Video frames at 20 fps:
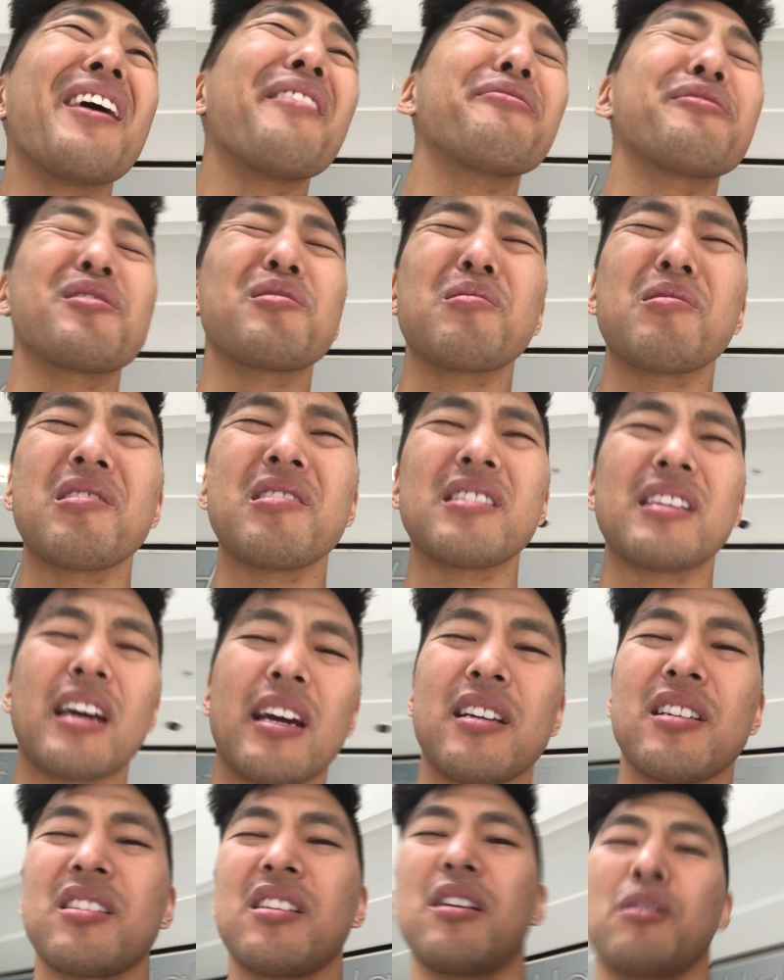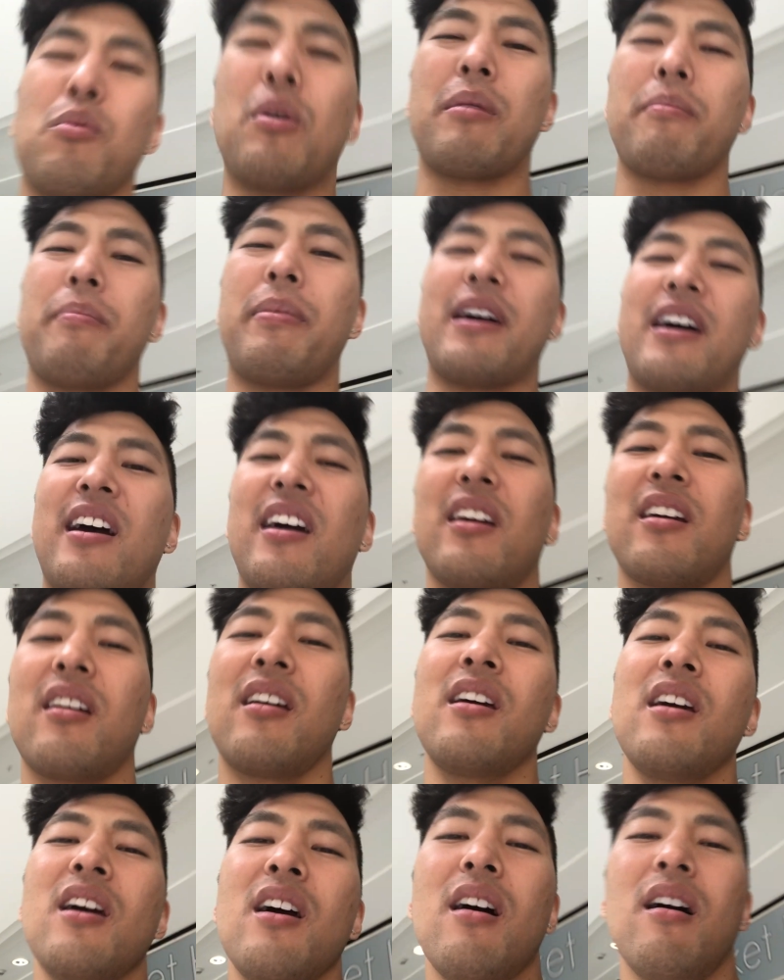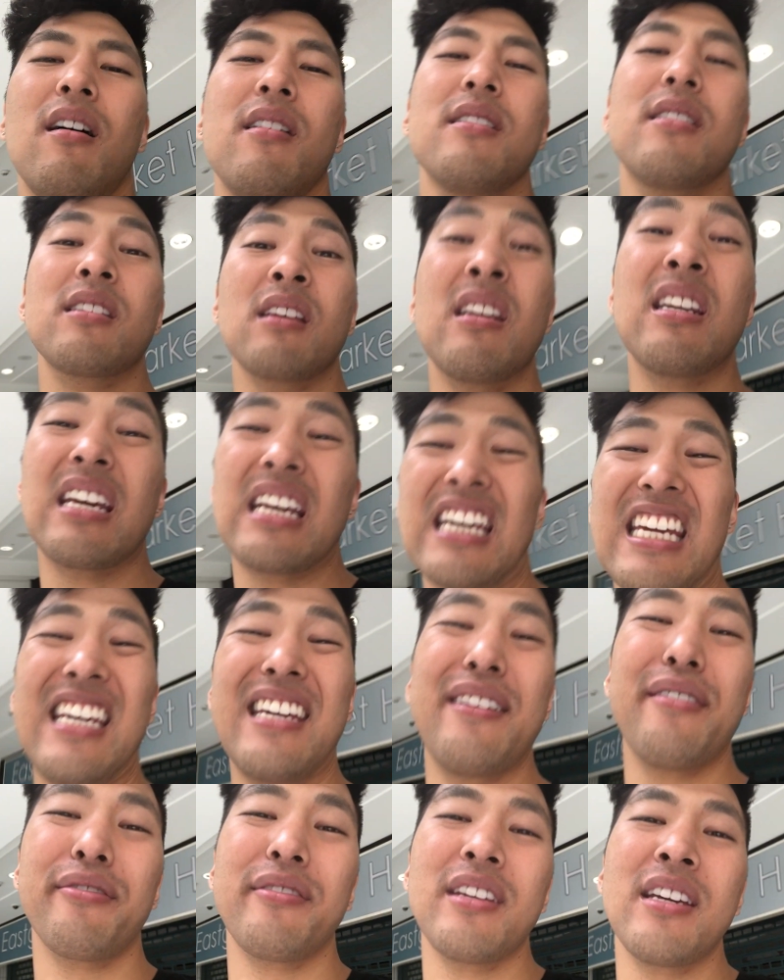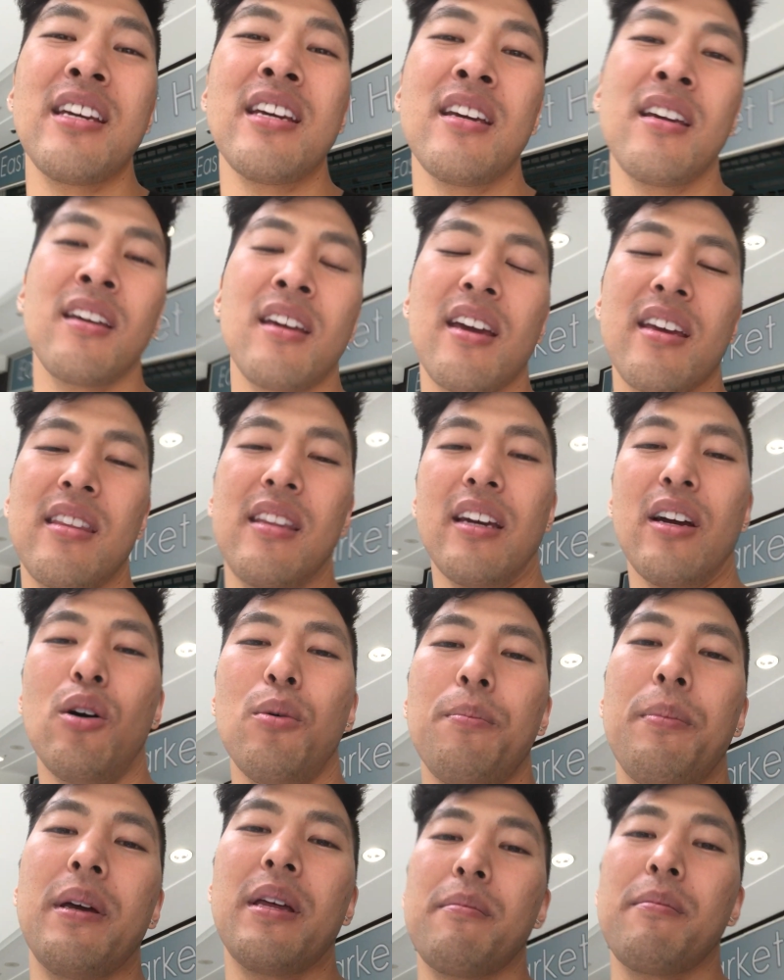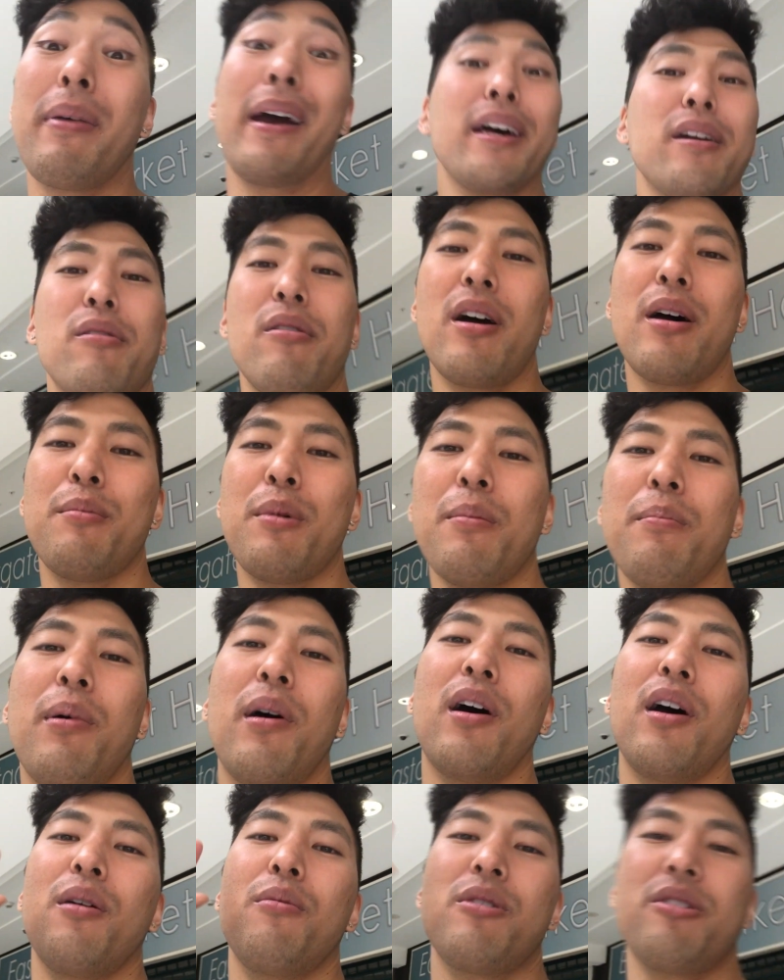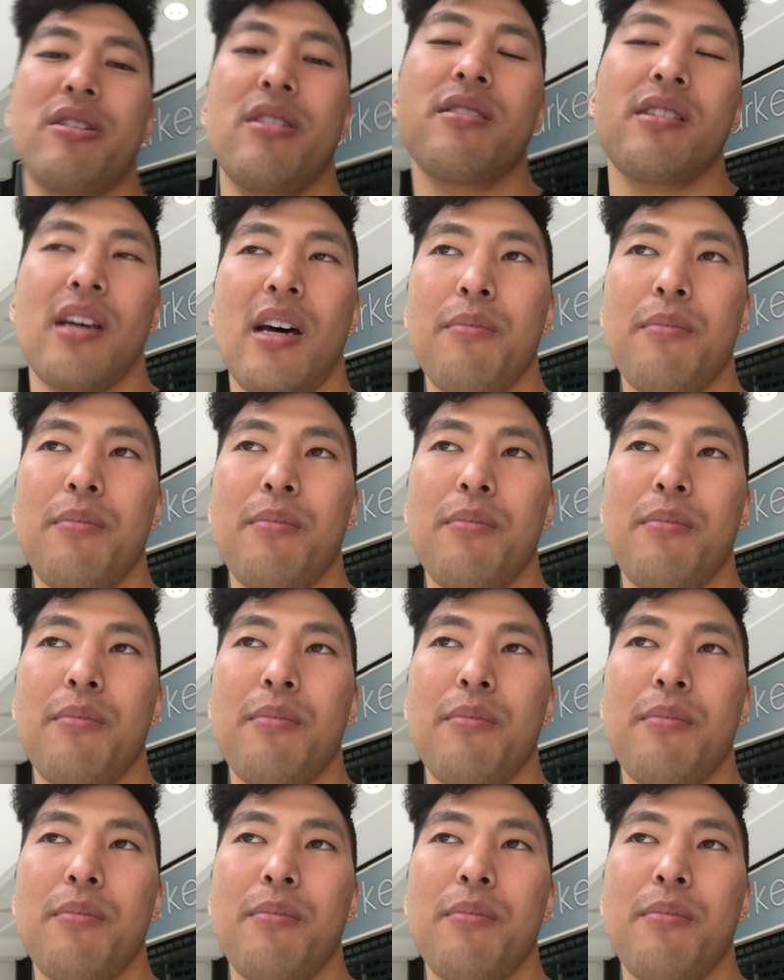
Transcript: Afterwards, I actually went back on Sunday evening, and they opened Panorama Bar, which is